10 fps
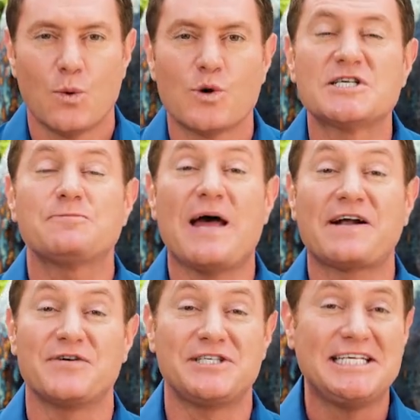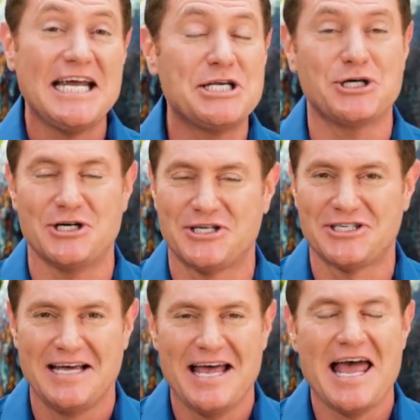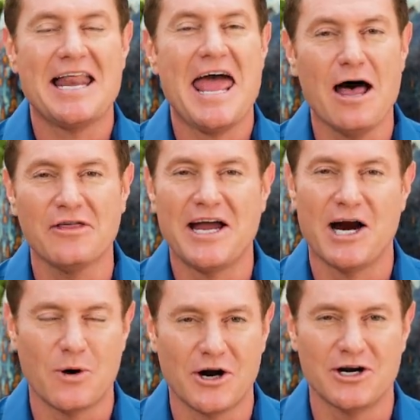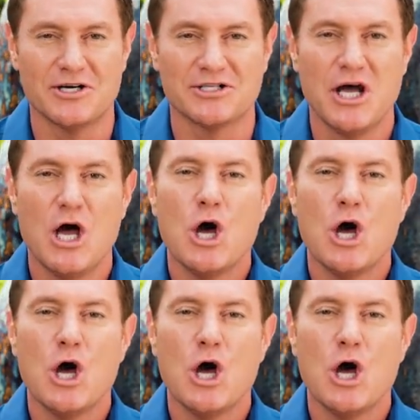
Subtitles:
Respect for teachers and healthcare workers.